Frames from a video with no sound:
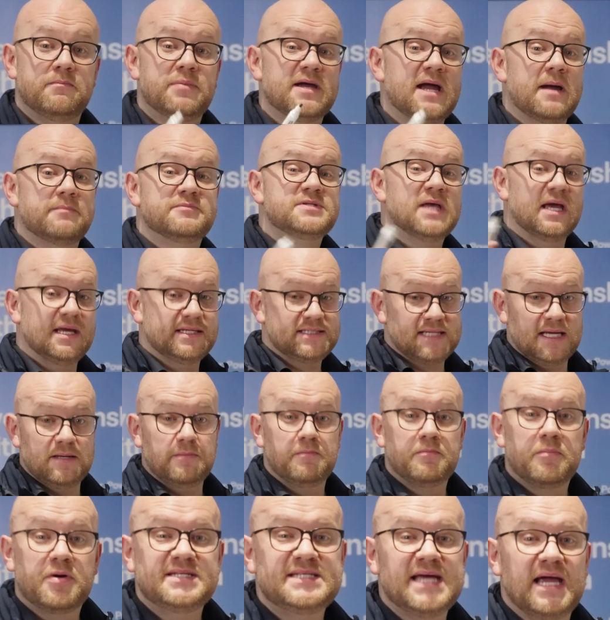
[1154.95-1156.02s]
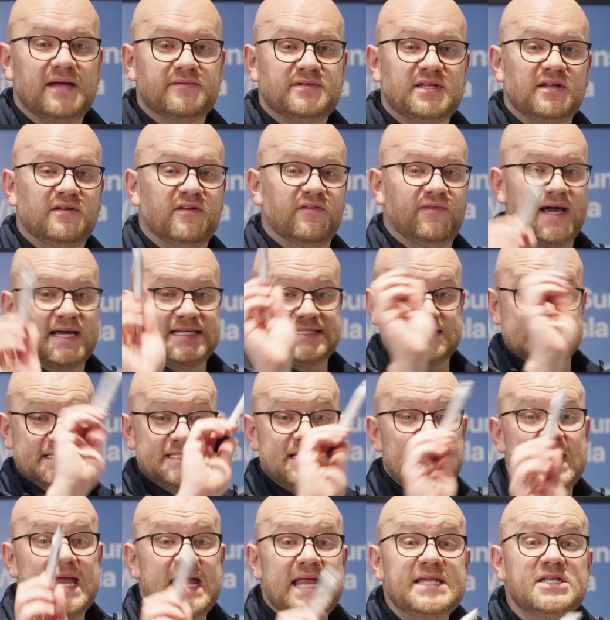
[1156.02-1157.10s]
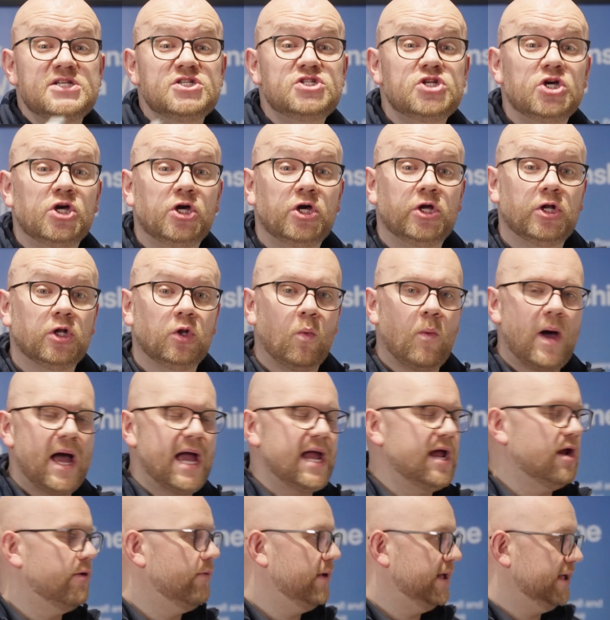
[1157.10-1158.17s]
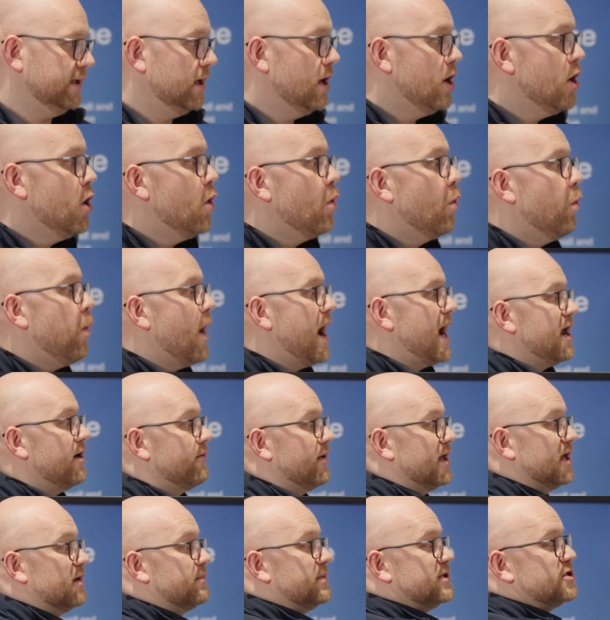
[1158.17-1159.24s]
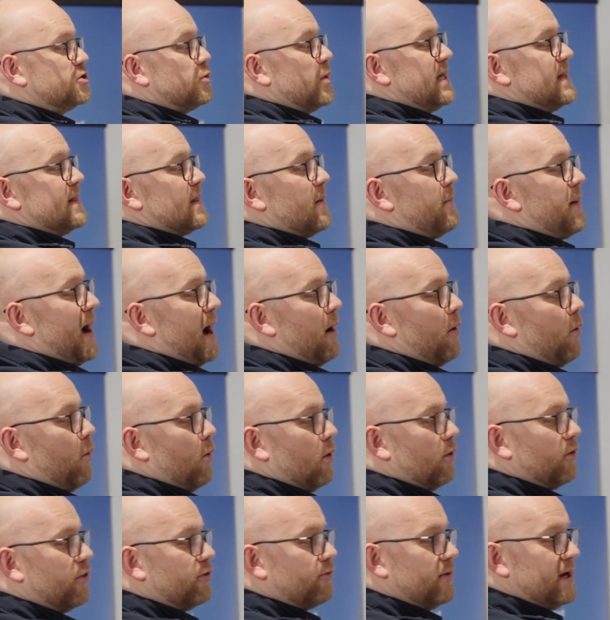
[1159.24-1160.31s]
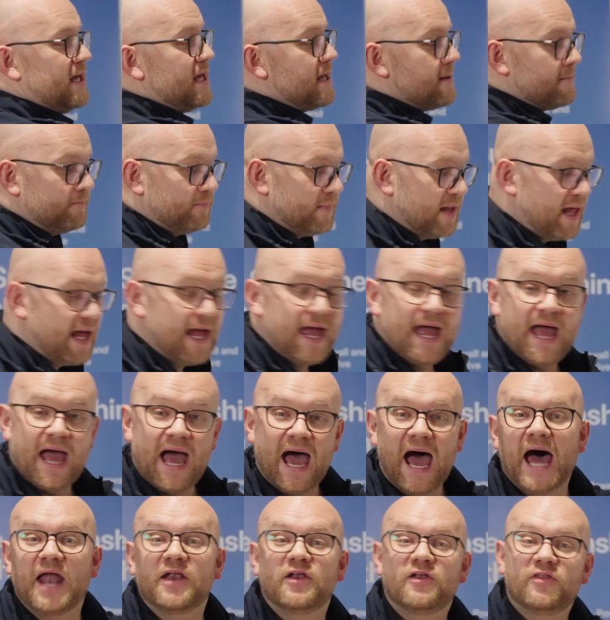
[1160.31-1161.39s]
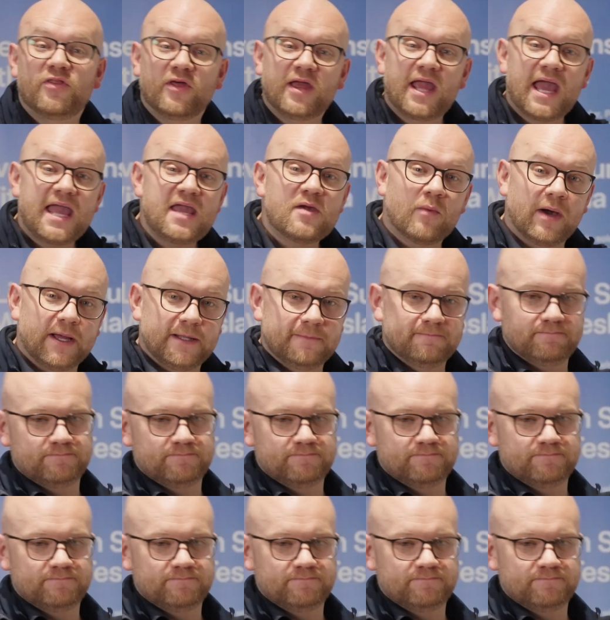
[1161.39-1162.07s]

Perhaps, as a protected devices, internal wiring between the Powerwall 3 and the gateway.